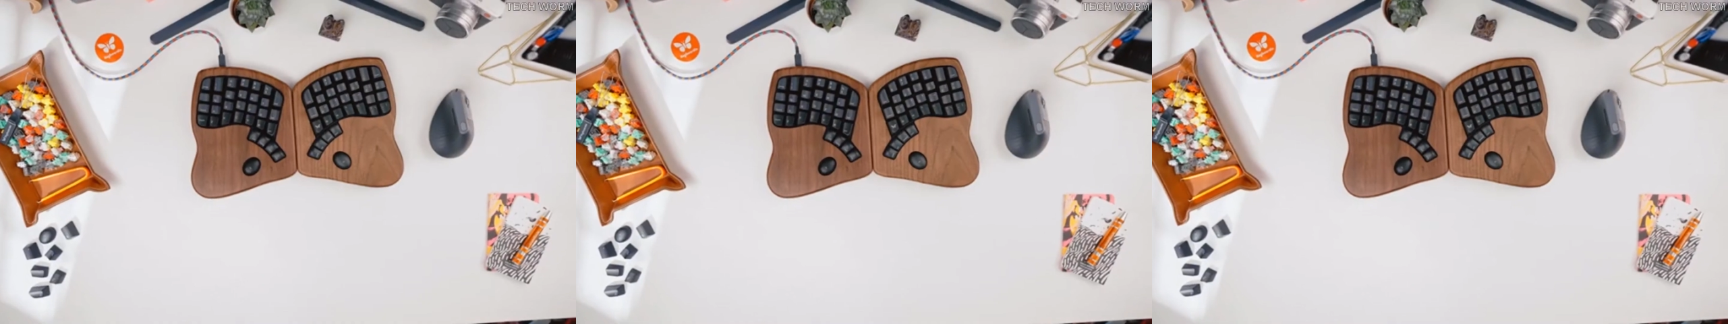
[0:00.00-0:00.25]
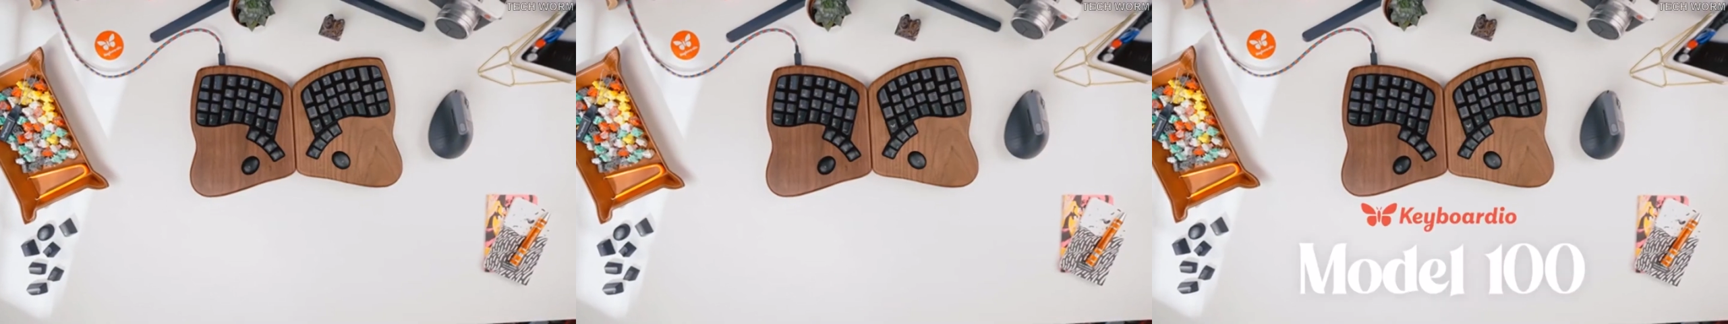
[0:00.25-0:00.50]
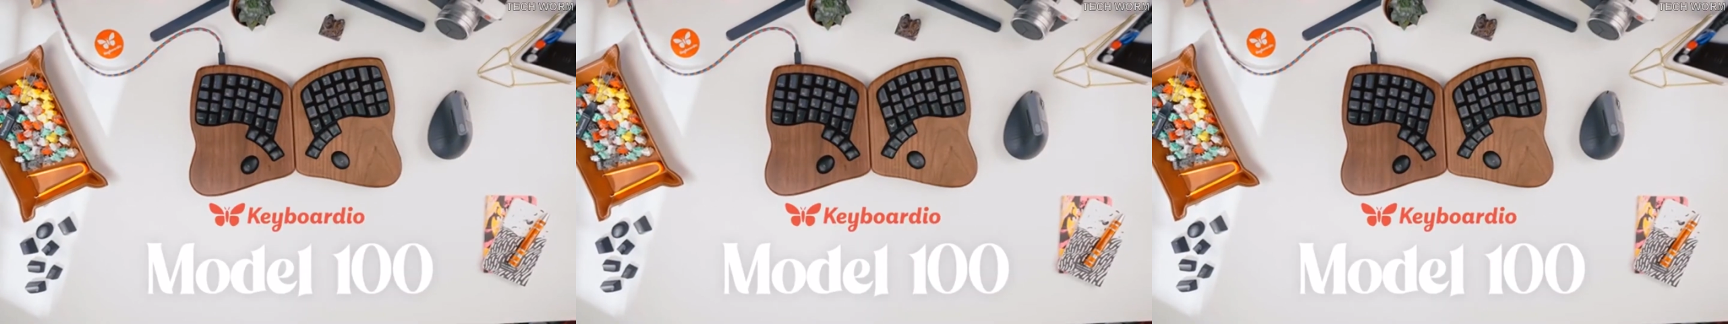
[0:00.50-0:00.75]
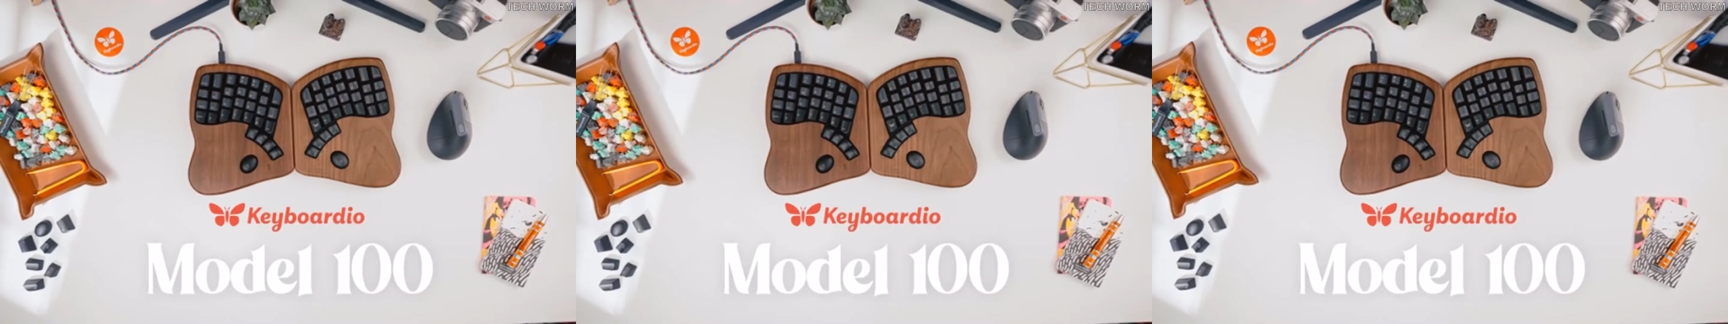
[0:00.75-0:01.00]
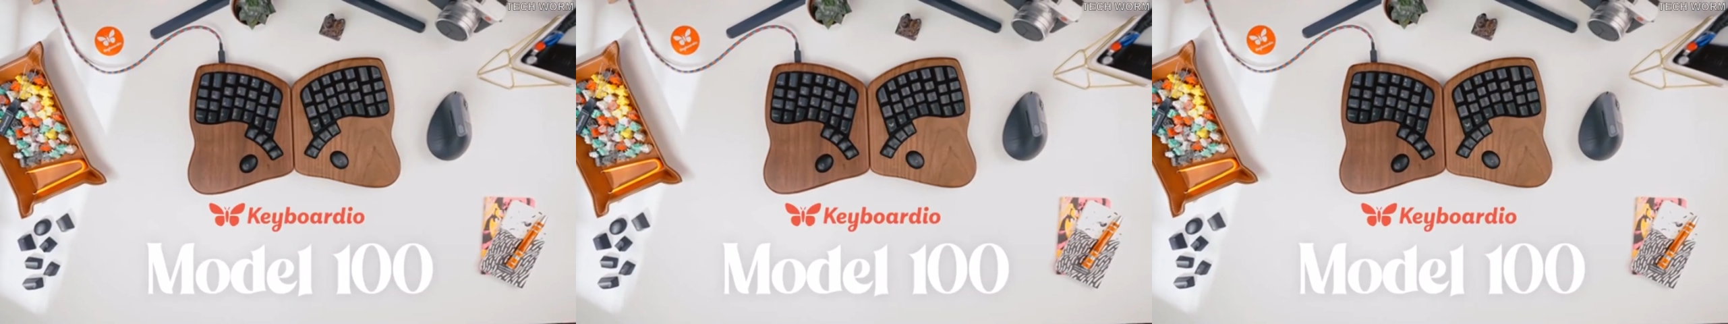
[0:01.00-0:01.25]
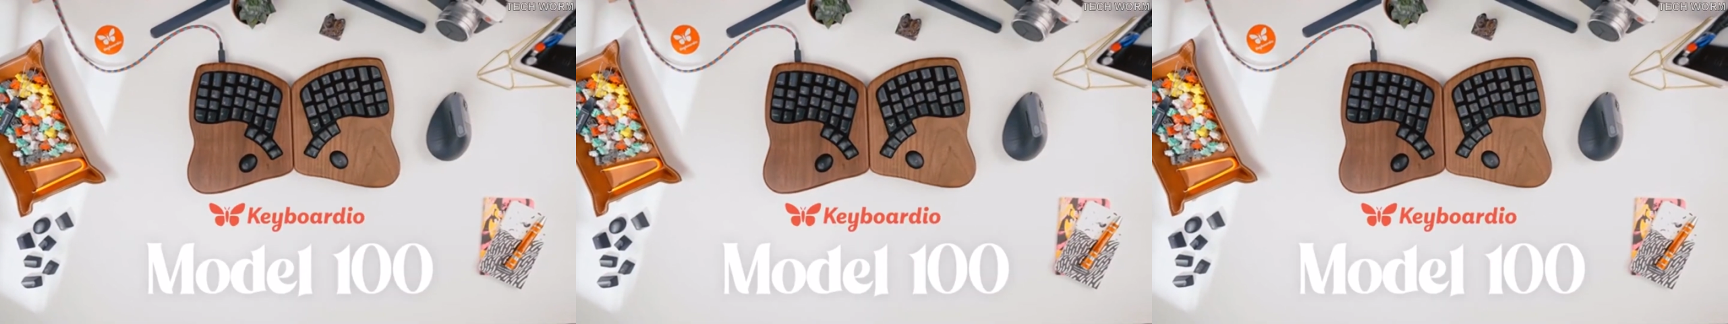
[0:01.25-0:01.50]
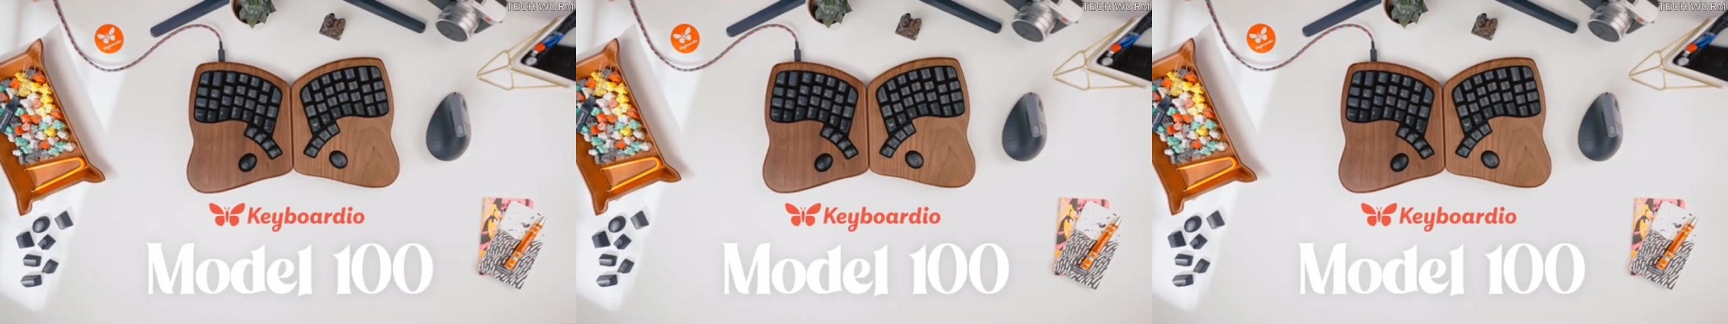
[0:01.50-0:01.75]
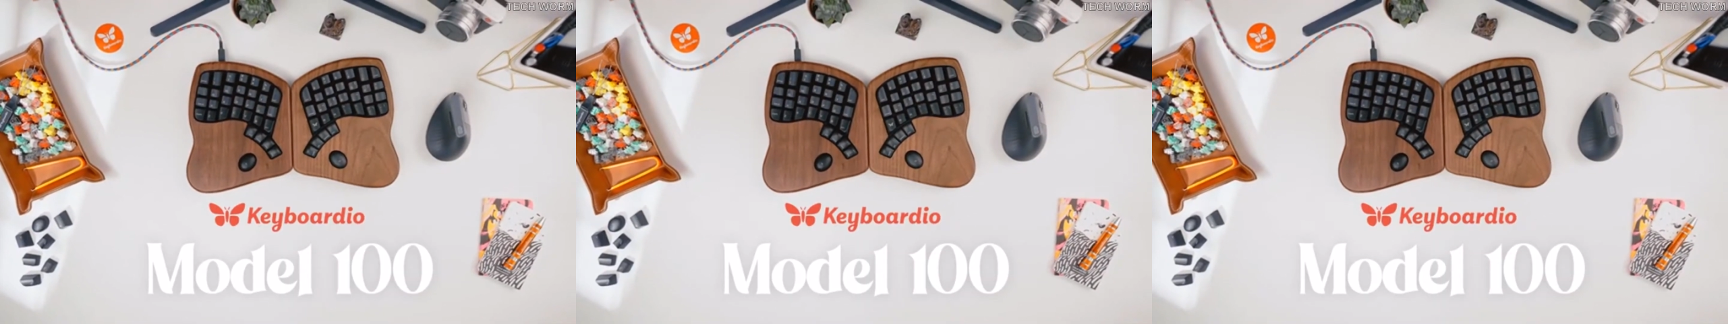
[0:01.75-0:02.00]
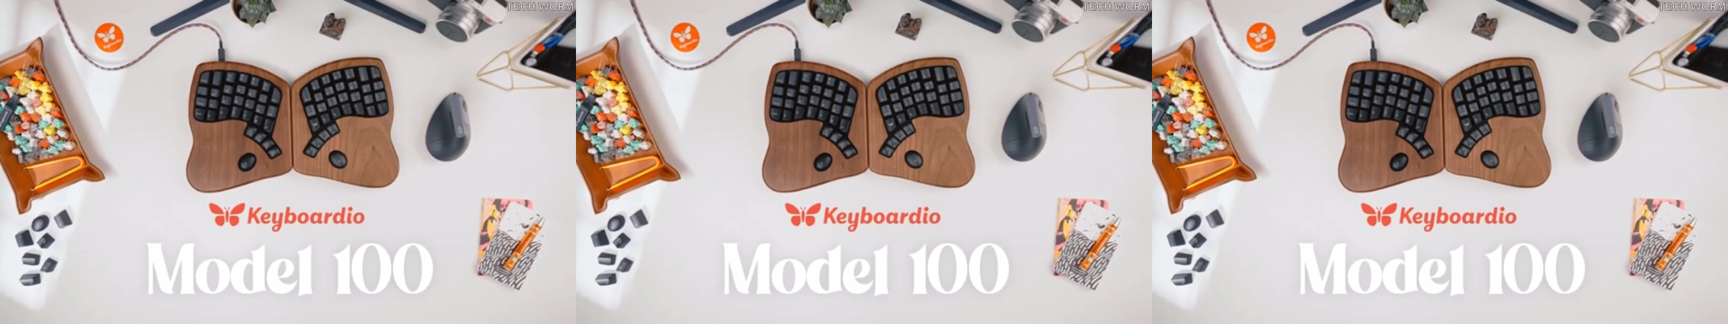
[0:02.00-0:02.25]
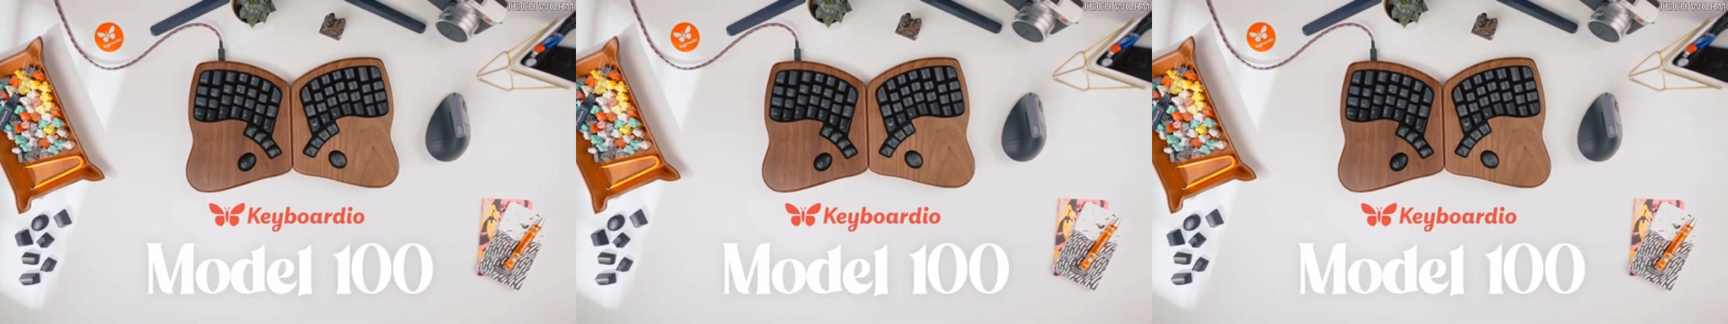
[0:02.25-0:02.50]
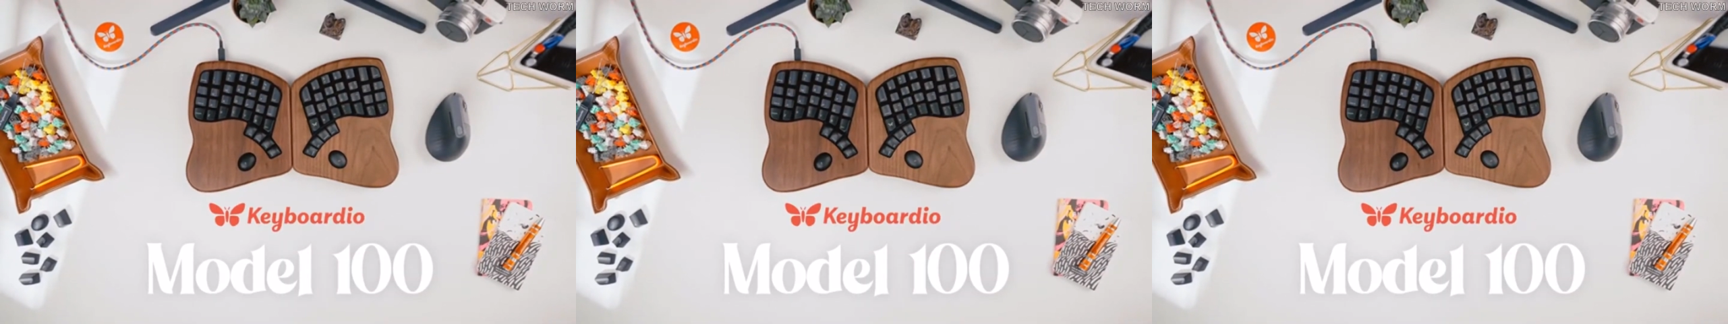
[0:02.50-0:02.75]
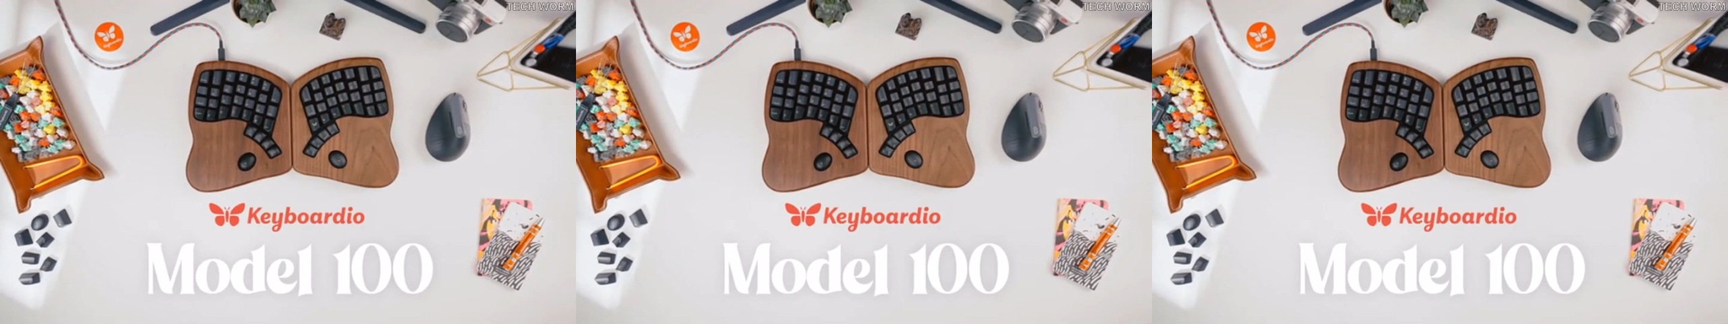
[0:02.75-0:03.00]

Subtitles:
No face is visible, so there are no lips to read.